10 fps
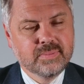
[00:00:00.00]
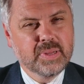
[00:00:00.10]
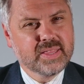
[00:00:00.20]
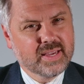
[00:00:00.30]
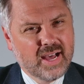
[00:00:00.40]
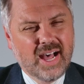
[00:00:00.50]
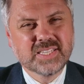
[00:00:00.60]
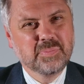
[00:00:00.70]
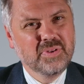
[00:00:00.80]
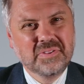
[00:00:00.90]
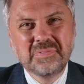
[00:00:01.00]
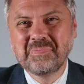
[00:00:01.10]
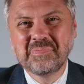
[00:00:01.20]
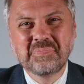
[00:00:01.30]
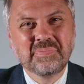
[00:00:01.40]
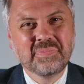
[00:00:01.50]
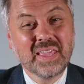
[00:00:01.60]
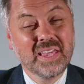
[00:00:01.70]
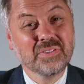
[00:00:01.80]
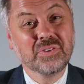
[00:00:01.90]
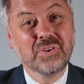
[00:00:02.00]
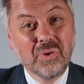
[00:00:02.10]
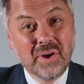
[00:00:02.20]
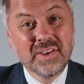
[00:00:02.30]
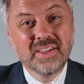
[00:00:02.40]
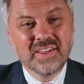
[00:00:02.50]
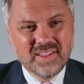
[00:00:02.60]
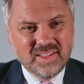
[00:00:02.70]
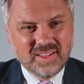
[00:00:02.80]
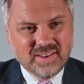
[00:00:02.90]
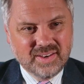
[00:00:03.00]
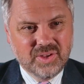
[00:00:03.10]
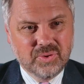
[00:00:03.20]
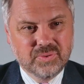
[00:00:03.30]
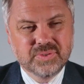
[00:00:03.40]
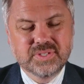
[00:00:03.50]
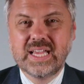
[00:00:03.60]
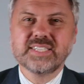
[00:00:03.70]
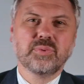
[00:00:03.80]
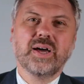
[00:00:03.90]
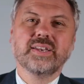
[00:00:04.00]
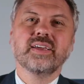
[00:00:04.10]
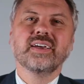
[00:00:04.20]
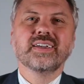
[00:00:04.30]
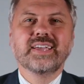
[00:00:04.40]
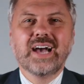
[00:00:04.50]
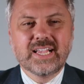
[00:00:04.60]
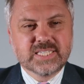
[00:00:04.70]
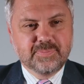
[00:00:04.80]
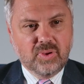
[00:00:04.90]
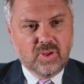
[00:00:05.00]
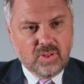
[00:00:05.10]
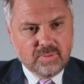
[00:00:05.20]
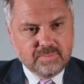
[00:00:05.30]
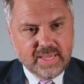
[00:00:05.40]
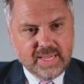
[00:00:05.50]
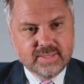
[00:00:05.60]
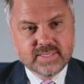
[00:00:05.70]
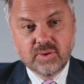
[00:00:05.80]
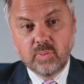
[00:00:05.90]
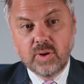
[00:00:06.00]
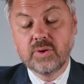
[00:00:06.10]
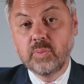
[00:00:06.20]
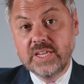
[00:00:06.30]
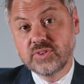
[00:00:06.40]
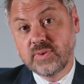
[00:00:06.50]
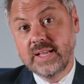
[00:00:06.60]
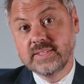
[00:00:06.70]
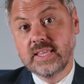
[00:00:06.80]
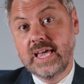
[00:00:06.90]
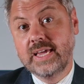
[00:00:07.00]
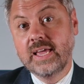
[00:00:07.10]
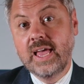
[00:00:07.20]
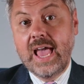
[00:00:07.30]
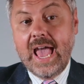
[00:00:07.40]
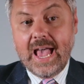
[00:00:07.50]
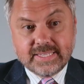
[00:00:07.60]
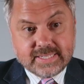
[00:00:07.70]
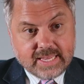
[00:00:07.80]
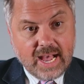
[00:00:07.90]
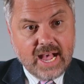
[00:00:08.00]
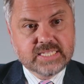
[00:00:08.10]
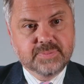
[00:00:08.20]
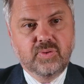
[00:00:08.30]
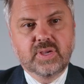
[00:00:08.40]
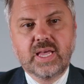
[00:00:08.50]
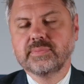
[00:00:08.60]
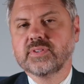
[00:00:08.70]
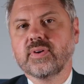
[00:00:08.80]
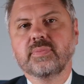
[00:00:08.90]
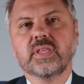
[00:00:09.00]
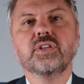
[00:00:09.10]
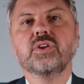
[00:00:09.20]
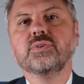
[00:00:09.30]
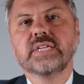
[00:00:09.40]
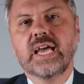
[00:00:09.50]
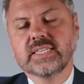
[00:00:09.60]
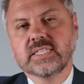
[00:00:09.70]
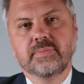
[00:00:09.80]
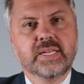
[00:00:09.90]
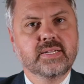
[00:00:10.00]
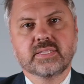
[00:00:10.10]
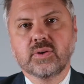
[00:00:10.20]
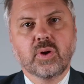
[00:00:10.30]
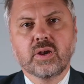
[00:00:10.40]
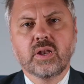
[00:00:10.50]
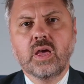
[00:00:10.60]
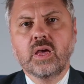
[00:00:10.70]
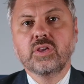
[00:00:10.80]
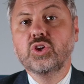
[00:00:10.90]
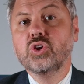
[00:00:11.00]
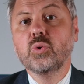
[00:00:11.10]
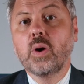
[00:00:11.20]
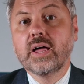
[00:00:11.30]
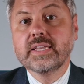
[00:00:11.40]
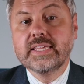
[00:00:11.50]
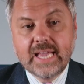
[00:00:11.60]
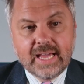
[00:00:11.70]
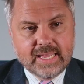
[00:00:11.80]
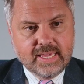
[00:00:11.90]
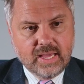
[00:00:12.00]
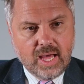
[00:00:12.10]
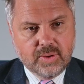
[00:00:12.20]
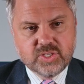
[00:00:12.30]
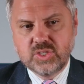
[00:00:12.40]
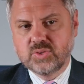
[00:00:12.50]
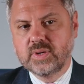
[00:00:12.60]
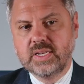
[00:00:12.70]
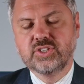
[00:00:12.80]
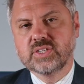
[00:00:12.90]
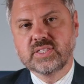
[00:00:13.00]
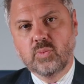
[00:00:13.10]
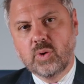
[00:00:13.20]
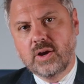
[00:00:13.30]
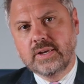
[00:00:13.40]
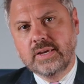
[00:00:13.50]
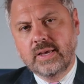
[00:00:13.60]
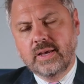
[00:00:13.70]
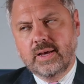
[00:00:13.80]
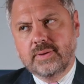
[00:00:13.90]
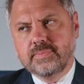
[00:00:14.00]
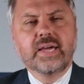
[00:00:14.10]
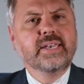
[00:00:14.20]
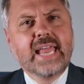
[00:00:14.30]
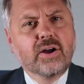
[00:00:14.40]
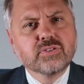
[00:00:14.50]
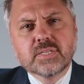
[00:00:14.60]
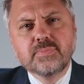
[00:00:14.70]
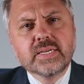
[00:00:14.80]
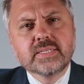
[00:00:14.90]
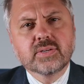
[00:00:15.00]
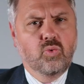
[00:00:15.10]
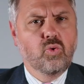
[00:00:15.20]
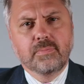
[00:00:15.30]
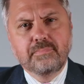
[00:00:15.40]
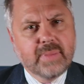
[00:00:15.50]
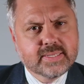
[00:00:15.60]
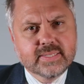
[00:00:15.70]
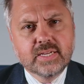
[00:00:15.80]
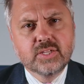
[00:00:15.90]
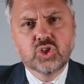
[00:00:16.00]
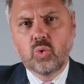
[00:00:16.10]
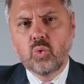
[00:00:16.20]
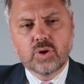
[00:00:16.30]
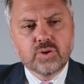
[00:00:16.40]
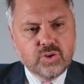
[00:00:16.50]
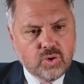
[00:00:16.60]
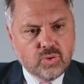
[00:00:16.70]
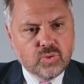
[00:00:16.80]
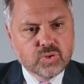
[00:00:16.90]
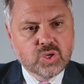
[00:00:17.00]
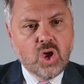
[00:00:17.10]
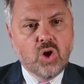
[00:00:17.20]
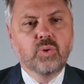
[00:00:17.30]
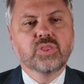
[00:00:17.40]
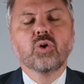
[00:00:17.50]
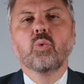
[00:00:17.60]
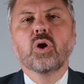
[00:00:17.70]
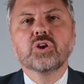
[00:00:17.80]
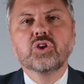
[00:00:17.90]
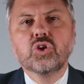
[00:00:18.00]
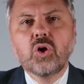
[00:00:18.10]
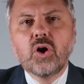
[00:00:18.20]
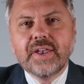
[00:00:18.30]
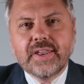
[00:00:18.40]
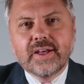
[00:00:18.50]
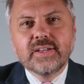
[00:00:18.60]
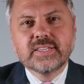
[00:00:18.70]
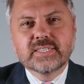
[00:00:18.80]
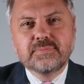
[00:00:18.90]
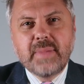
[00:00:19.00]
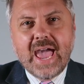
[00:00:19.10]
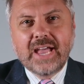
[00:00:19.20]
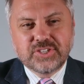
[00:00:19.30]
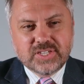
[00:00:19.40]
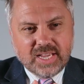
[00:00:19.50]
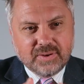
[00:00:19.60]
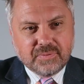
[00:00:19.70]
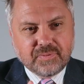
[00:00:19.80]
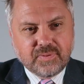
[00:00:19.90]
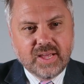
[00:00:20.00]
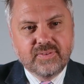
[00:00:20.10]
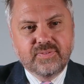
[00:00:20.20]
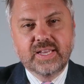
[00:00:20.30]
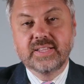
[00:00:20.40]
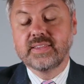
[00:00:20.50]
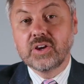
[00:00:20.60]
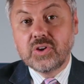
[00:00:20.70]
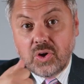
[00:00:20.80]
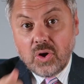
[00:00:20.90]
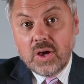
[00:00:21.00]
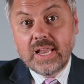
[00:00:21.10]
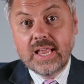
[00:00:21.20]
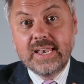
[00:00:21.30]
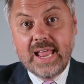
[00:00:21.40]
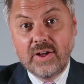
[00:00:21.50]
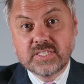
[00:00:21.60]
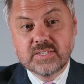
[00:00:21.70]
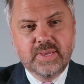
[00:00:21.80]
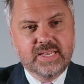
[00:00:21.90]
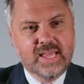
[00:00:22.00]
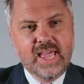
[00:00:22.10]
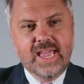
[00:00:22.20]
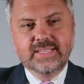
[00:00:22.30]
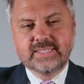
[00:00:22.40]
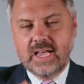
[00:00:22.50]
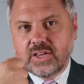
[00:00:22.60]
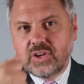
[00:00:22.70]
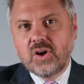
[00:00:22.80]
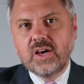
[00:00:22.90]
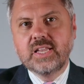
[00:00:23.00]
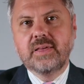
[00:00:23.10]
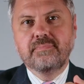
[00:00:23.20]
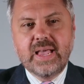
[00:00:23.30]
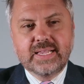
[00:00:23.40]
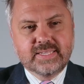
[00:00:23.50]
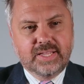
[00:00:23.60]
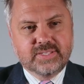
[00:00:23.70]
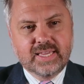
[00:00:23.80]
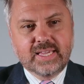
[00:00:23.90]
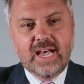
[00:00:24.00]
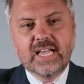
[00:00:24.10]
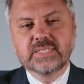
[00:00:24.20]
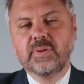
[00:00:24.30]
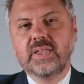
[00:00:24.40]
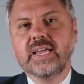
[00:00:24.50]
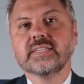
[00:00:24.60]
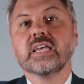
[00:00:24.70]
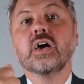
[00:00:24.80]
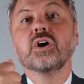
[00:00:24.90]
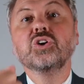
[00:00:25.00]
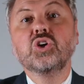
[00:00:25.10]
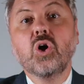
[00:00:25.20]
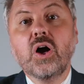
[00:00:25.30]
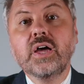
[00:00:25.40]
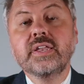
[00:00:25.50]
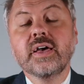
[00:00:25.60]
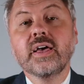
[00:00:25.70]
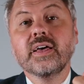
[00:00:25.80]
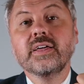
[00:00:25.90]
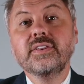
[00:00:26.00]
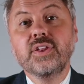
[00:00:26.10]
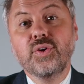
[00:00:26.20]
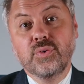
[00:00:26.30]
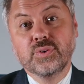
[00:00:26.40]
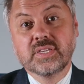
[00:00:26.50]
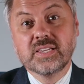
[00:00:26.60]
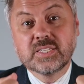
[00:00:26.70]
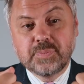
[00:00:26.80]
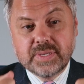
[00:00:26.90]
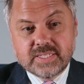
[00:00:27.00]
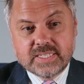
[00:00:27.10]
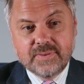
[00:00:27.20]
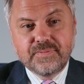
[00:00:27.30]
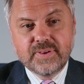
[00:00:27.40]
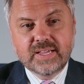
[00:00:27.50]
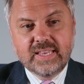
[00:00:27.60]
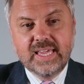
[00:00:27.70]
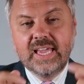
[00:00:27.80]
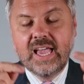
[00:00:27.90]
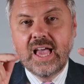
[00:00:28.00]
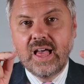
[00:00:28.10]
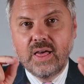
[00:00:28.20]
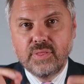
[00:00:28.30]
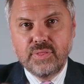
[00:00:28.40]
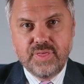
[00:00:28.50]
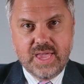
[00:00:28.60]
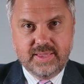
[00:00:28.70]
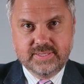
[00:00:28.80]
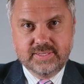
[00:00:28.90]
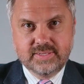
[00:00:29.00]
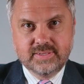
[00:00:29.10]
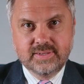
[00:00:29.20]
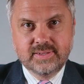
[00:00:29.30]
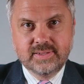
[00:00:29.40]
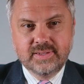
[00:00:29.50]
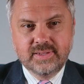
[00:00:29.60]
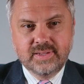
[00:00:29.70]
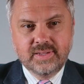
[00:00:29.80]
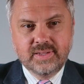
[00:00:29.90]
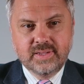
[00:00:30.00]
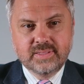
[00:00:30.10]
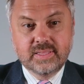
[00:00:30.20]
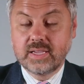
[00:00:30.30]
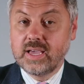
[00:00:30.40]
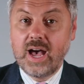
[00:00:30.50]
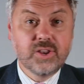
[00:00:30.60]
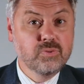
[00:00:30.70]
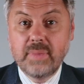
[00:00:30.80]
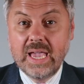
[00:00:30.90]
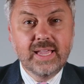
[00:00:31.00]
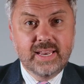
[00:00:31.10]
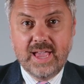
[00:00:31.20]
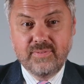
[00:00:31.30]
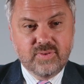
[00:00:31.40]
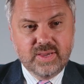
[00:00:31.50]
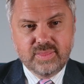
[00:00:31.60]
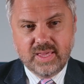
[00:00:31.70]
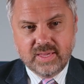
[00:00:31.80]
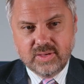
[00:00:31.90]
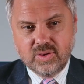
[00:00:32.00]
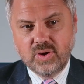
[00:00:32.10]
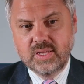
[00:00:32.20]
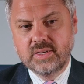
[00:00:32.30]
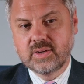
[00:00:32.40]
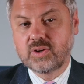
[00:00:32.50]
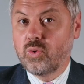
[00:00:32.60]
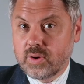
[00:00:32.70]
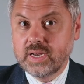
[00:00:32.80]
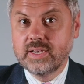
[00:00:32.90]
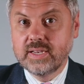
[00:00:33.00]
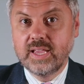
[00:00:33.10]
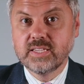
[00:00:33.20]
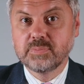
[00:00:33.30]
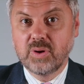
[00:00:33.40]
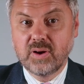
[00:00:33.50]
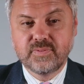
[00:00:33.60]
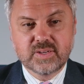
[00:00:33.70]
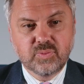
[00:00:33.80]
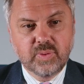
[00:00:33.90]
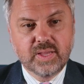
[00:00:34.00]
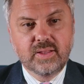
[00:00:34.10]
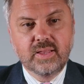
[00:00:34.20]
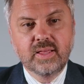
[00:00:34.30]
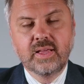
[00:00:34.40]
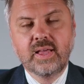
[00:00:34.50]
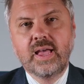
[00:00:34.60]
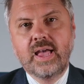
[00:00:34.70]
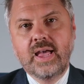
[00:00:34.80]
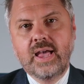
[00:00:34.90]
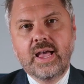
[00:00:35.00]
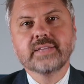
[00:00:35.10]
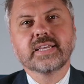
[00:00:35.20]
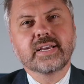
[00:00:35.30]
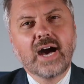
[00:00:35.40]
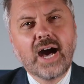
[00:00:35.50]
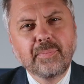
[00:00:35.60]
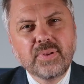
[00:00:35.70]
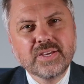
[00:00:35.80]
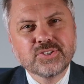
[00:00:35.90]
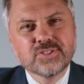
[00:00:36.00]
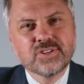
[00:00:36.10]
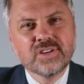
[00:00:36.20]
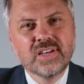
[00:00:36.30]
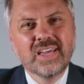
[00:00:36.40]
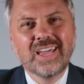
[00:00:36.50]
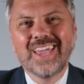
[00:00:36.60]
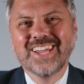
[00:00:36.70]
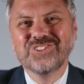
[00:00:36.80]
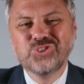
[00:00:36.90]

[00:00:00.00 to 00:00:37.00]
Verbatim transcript: but the gospel is good news. That's what gospel means. The word we translate as gospel comes from the New Testament. It's the word euangelion, which is really just the word um, announcement or message or news with the word good smashed in front of it. It's a good announcement, it's a good message. The gospel is good news, specifically this that the God who made everything good according to his perfect will has accomplished in